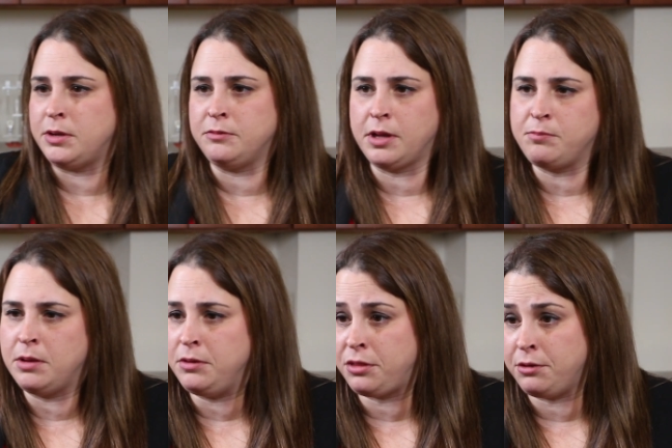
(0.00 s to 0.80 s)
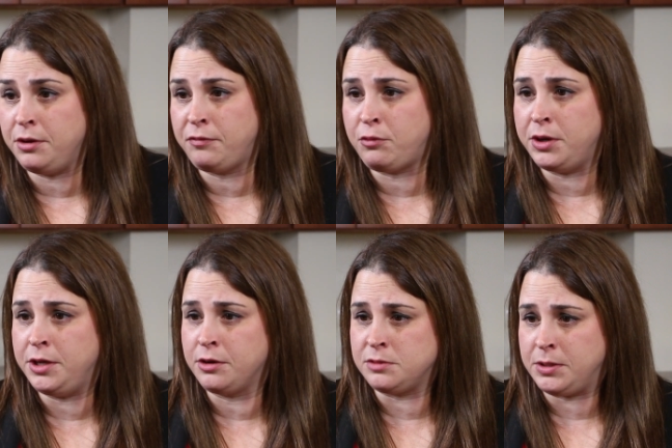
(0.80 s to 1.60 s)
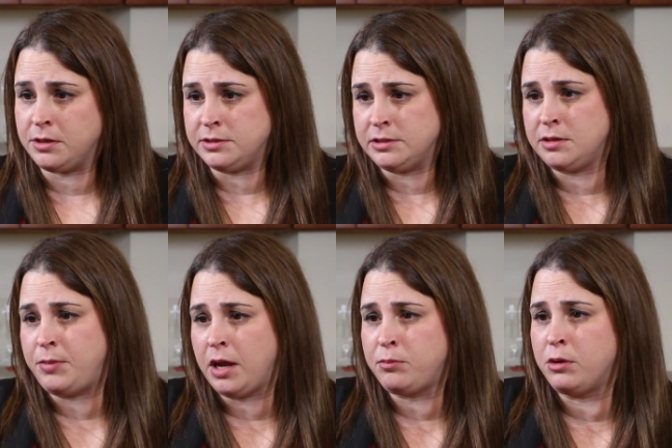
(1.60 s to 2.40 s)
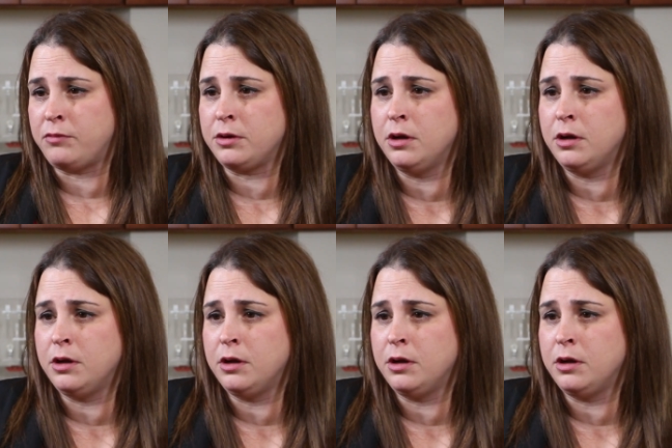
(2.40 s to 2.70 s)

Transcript: in like maybe 30 or 40 years because that's the backbone of our